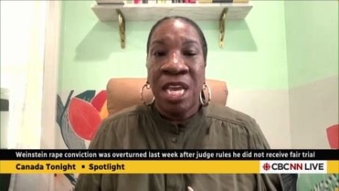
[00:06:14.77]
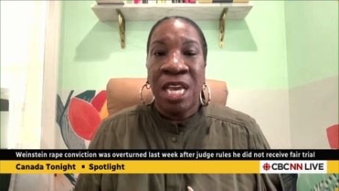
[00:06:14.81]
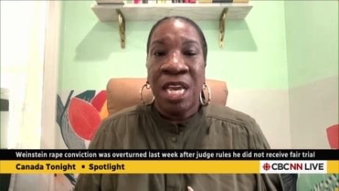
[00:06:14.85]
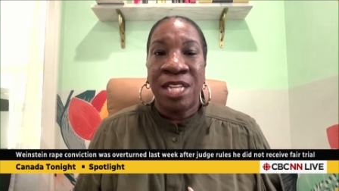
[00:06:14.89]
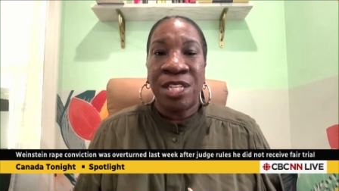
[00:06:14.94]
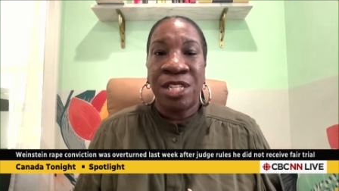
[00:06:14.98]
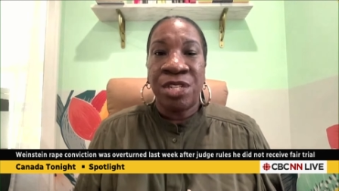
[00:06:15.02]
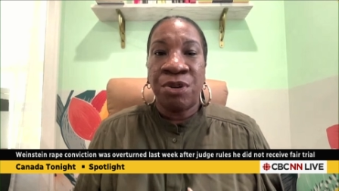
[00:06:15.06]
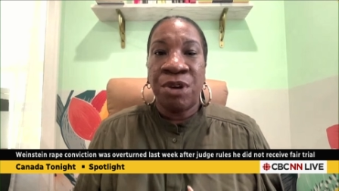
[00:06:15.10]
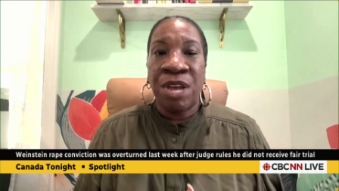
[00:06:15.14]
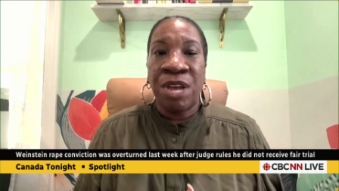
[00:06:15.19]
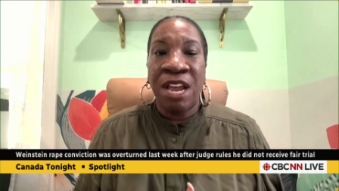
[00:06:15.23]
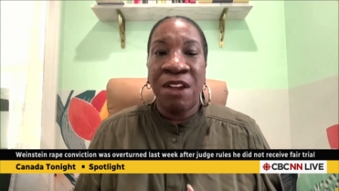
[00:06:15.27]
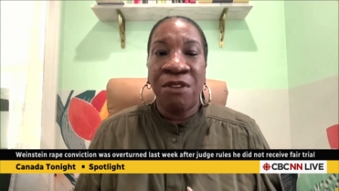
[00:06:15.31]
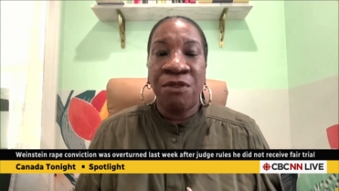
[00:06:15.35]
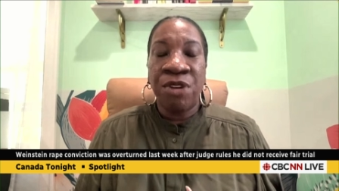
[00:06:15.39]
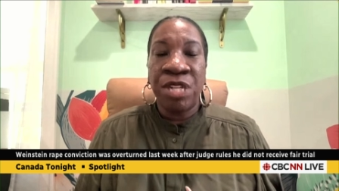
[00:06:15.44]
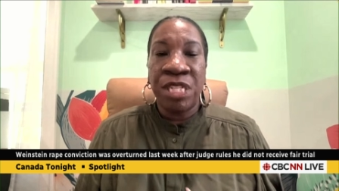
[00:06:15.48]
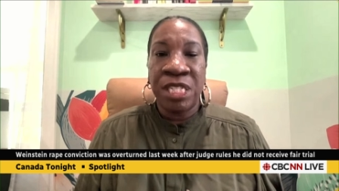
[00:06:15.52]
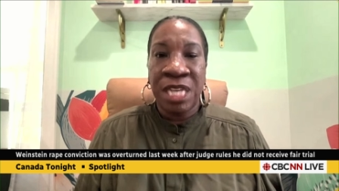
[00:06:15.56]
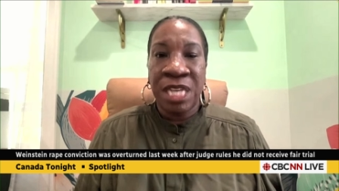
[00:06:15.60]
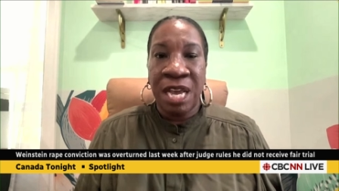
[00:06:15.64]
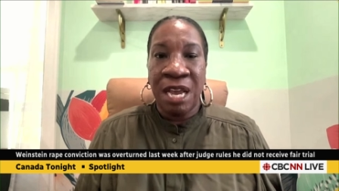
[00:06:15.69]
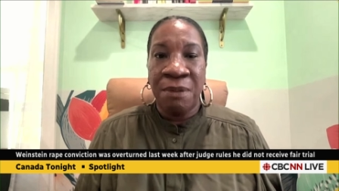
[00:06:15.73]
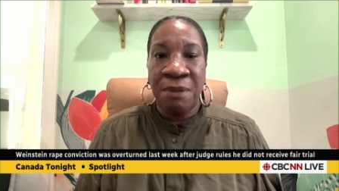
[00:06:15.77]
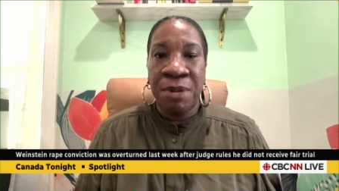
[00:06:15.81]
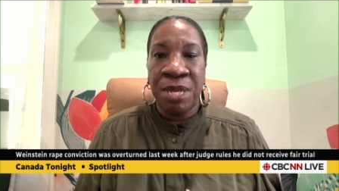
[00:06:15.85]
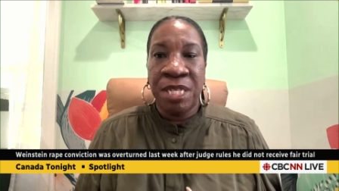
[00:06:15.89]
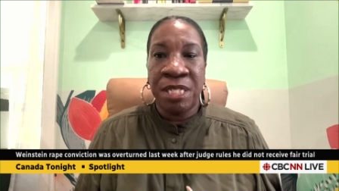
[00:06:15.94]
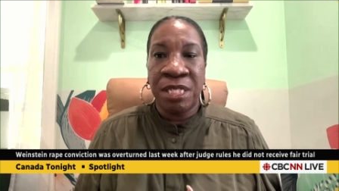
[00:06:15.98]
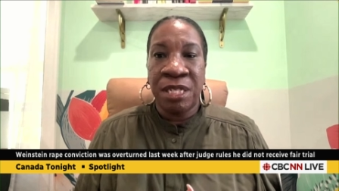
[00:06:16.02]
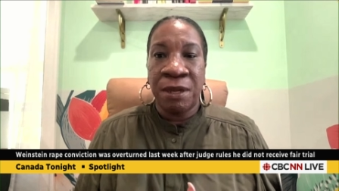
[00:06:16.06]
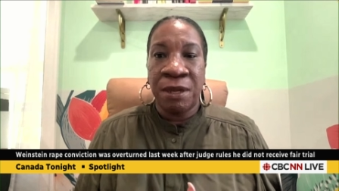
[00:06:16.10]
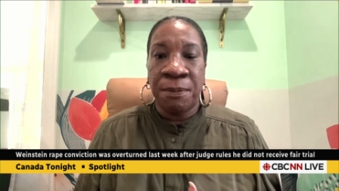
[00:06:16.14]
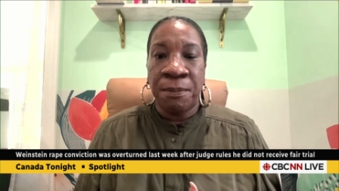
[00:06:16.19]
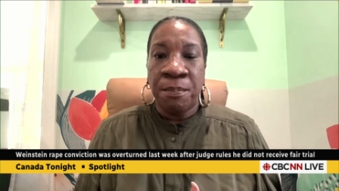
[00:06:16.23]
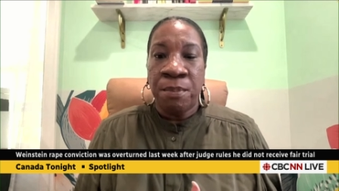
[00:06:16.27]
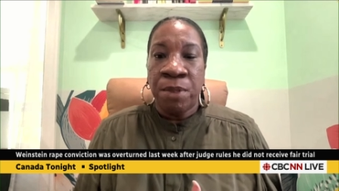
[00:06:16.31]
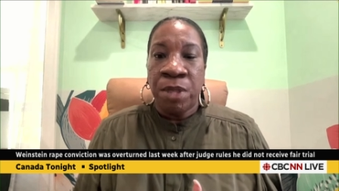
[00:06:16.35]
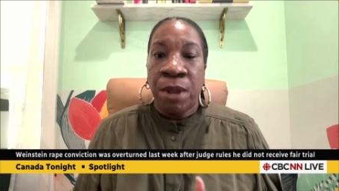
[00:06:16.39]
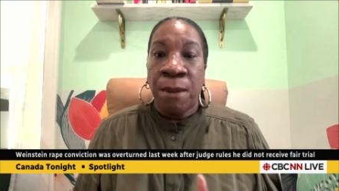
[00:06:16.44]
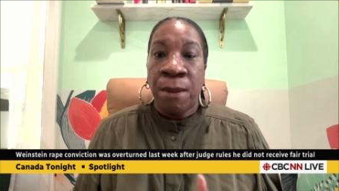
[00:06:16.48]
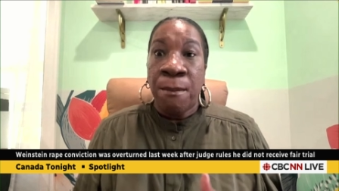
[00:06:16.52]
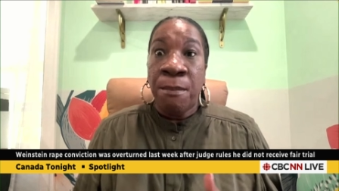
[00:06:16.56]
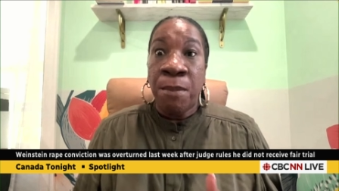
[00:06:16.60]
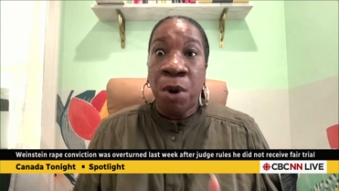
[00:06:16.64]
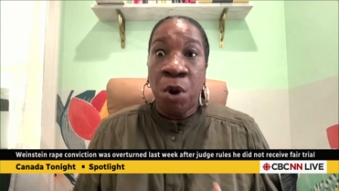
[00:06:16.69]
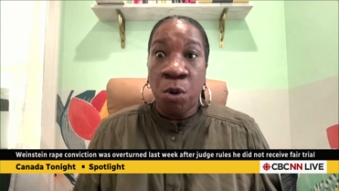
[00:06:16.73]
And so every time there's a
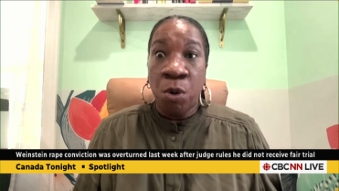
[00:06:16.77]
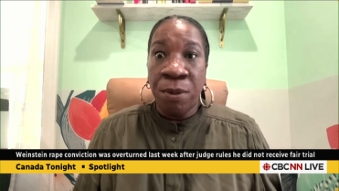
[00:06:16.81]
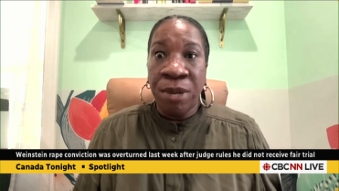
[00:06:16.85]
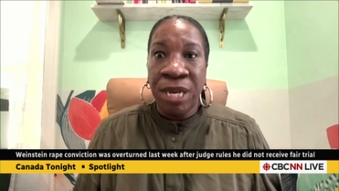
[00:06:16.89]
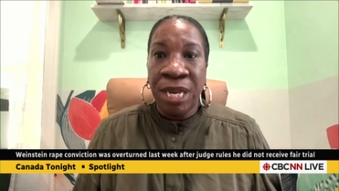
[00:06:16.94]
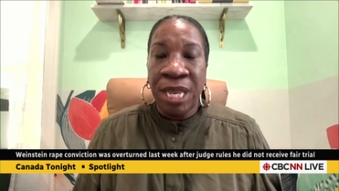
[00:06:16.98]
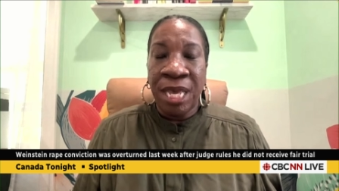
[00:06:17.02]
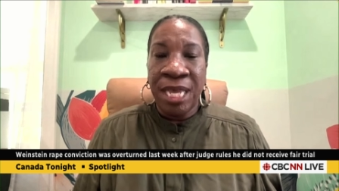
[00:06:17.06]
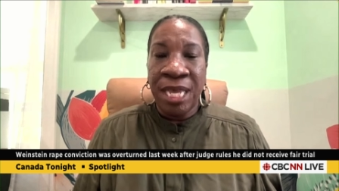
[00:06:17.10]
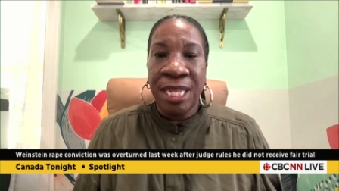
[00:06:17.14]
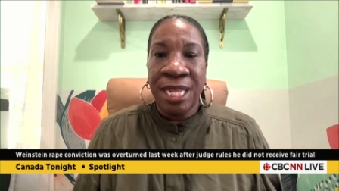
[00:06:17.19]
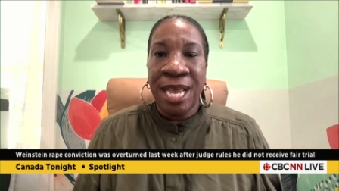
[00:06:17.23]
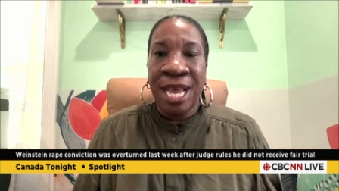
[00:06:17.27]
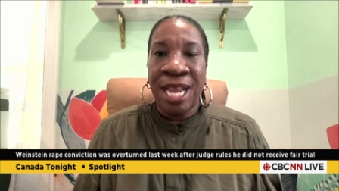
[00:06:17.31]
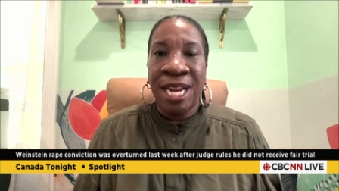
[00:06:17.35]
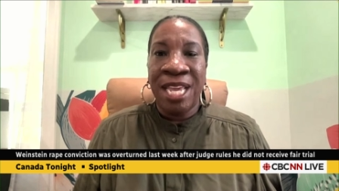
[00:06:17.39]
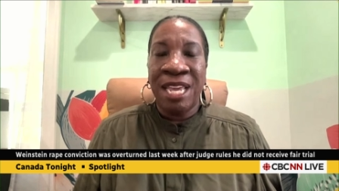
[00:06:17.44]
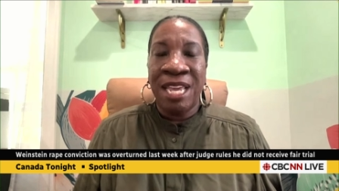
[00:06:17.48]
moment like that,